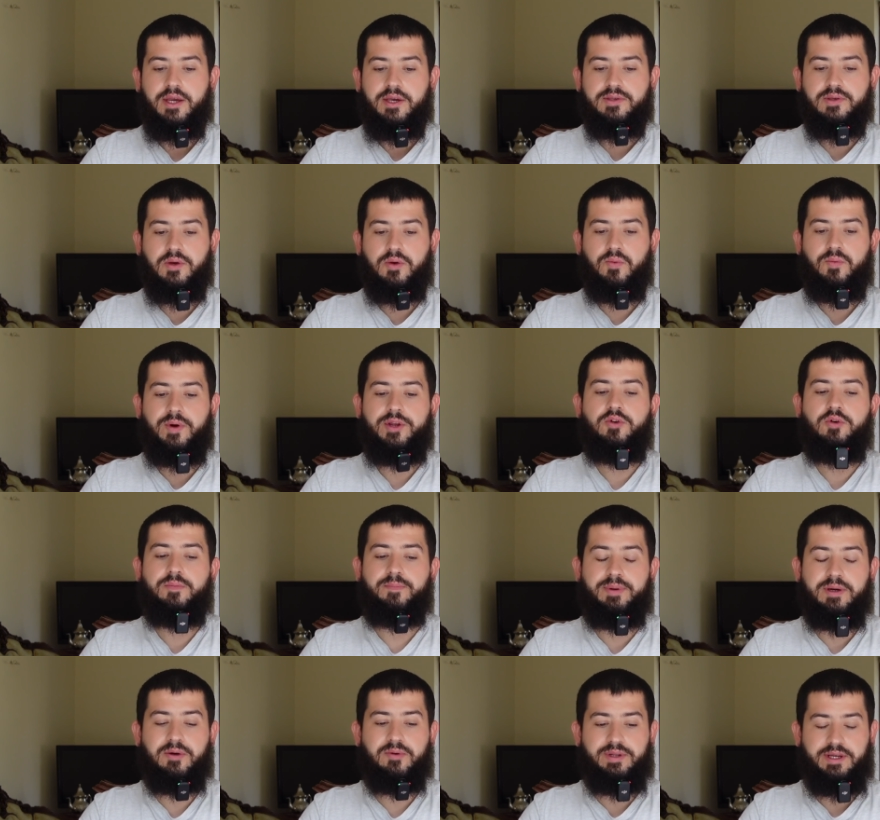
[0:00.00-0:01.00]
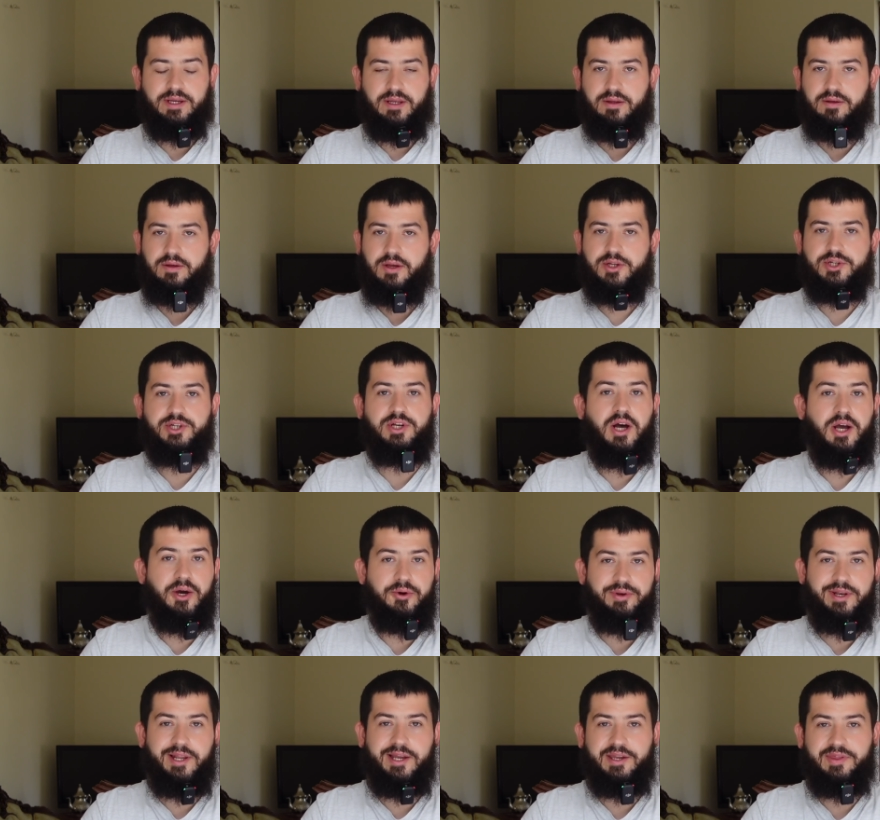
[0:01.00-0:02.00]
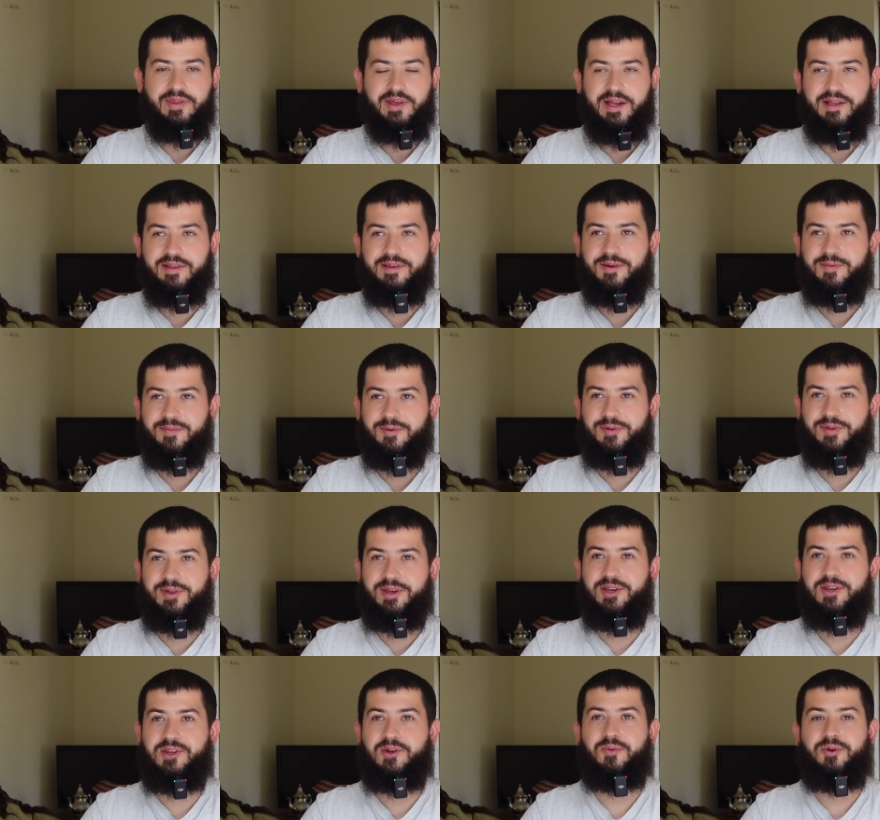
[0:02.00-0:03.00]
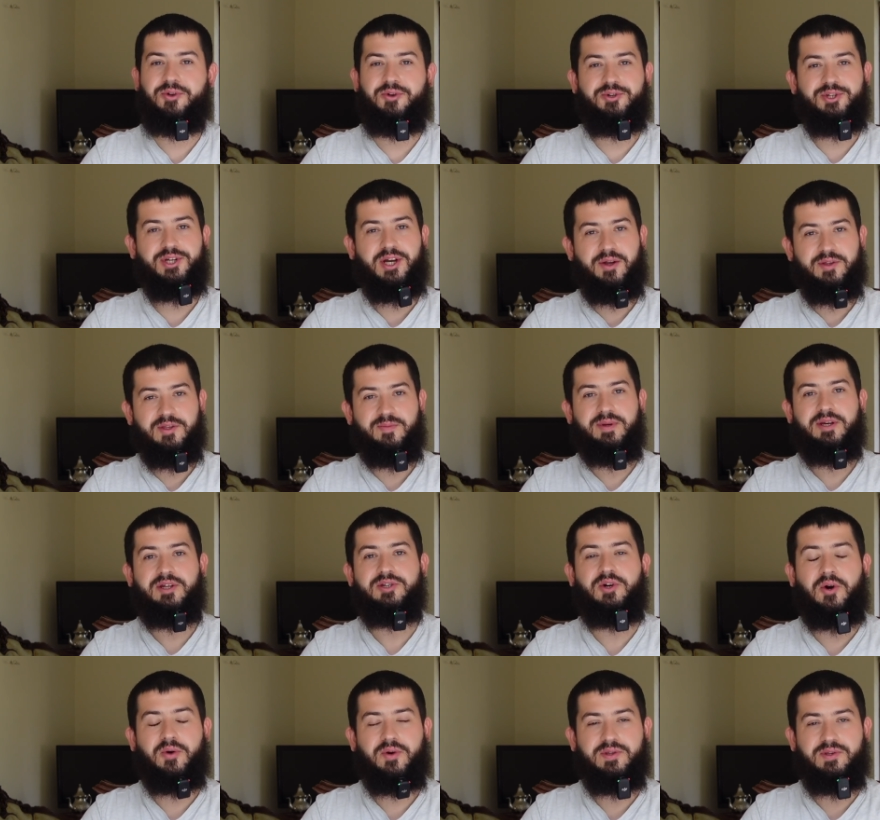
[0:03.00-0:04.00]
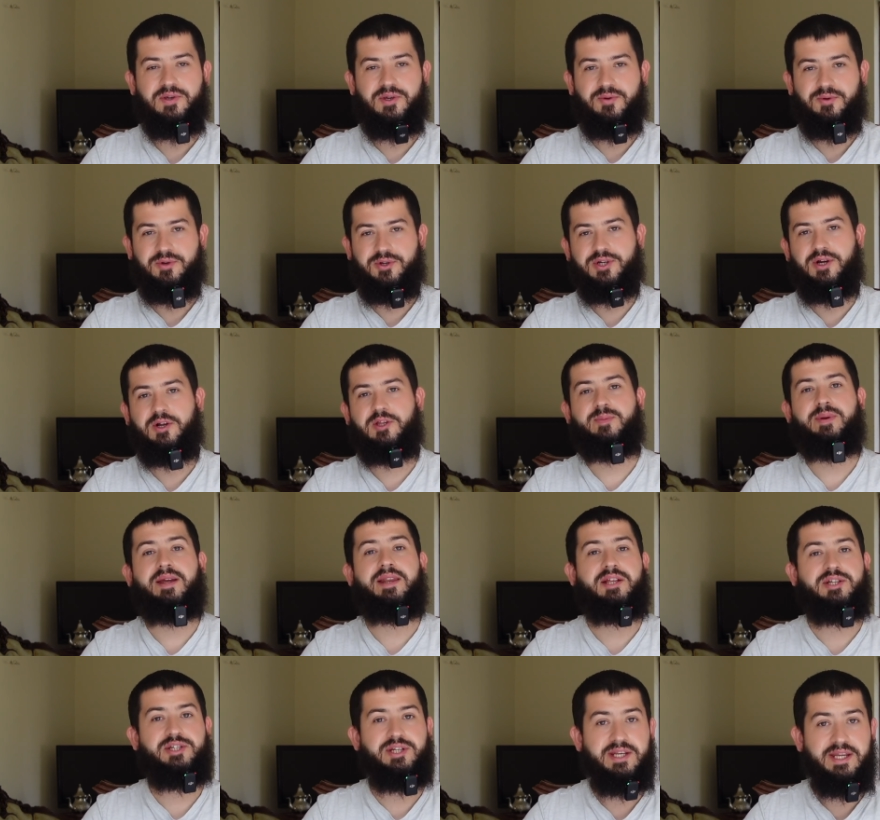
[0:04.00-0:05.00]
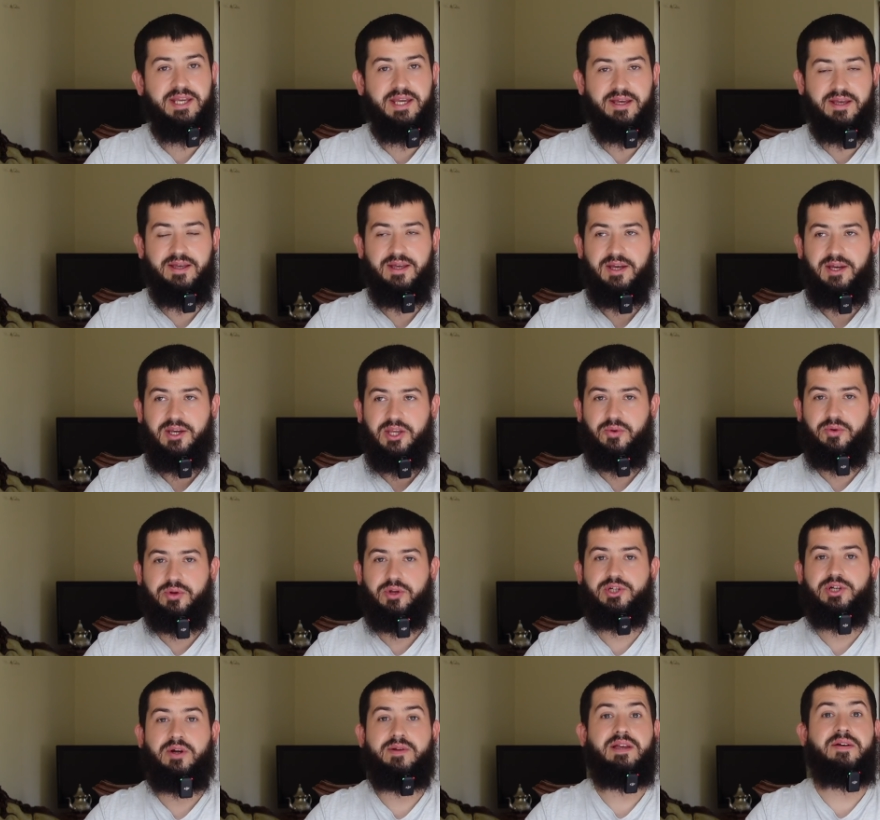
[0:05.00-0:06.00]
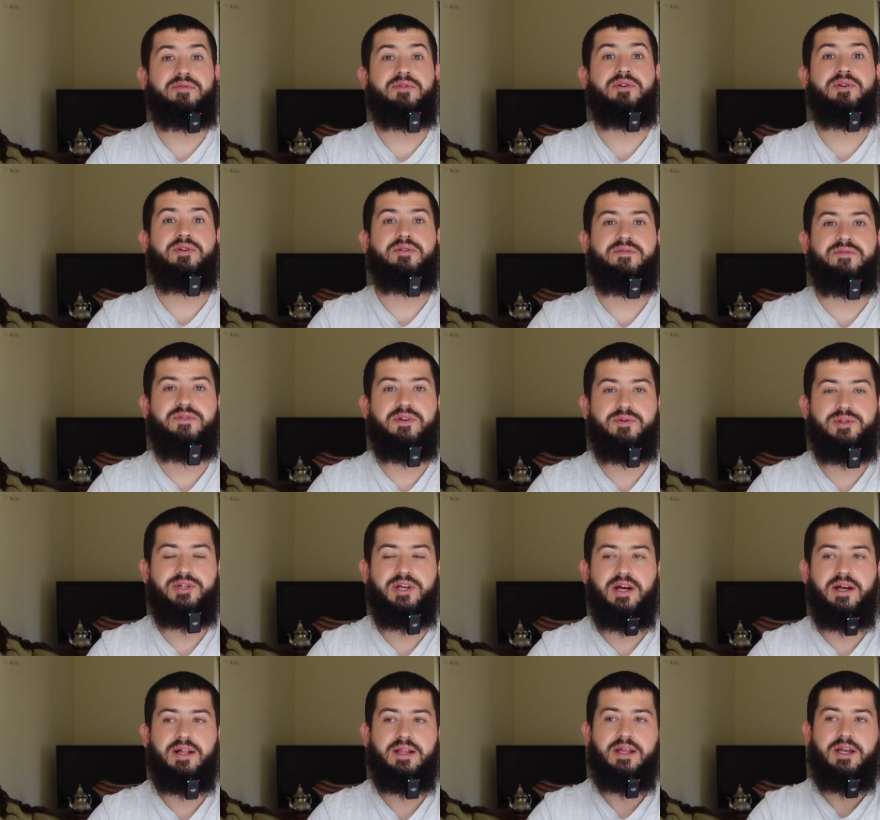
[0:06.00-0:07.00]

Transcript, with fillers: so when you're building a child like that, you're thinking you want your child to be a doctor, you want your child to be an engineer, you want your child to have a good future.